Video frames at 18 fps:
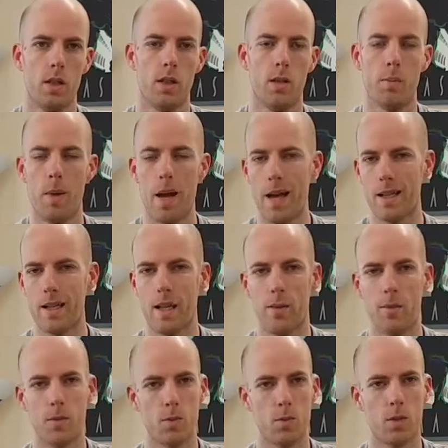The bad
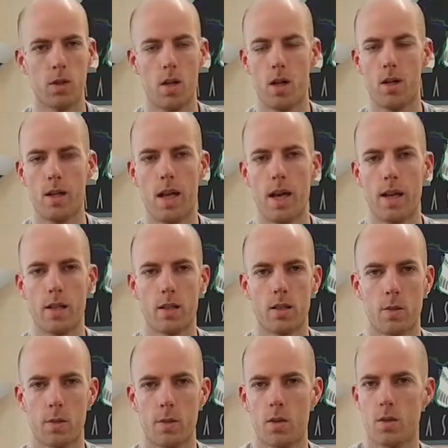times will not
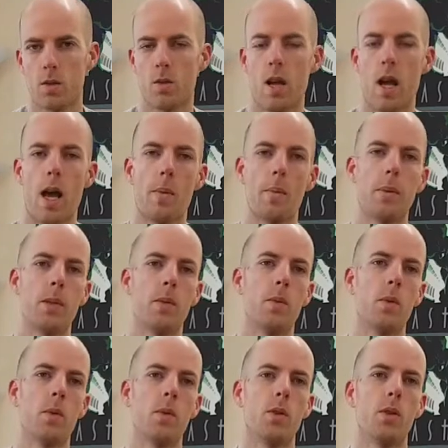last, something's going to happen to
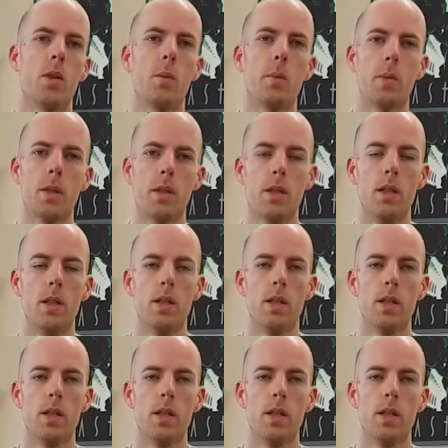pull you up.